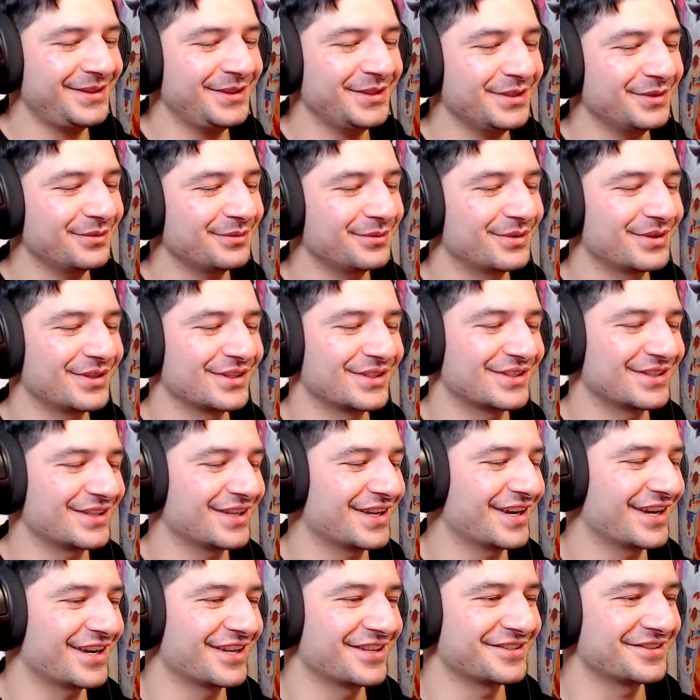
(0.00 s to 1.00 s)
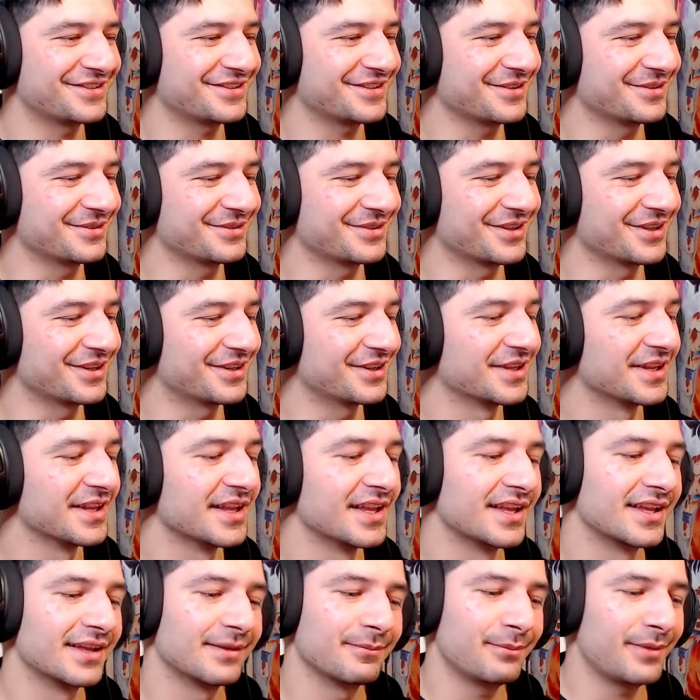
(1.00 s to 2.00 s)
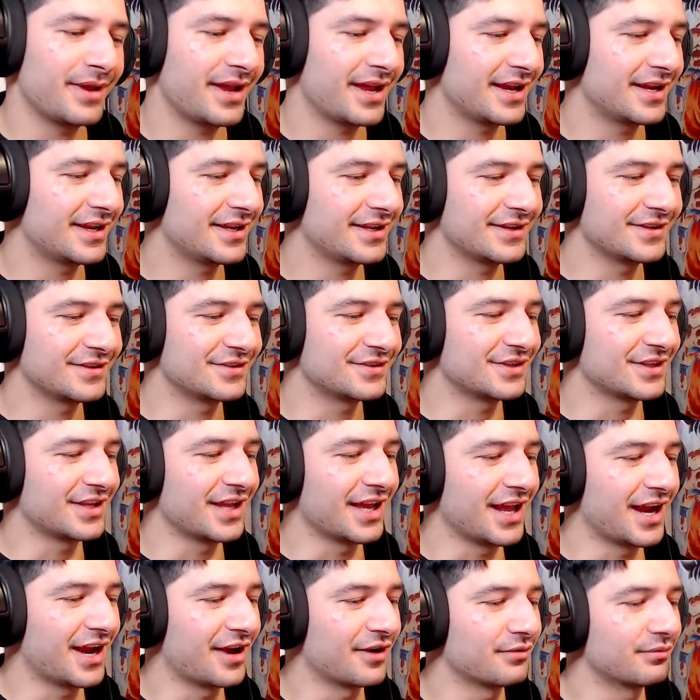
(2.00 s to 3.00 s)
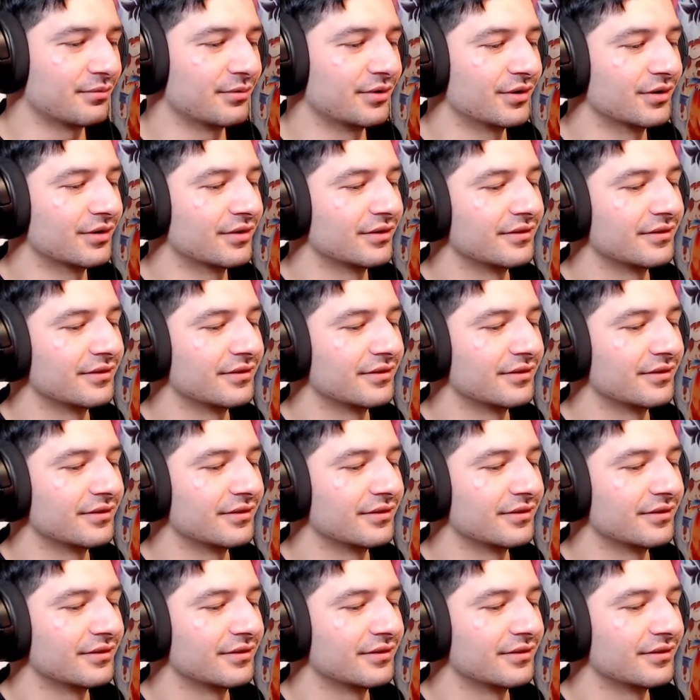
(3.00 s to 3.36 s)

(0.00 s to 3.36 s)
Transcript: is so done. Man, he needs to get out more.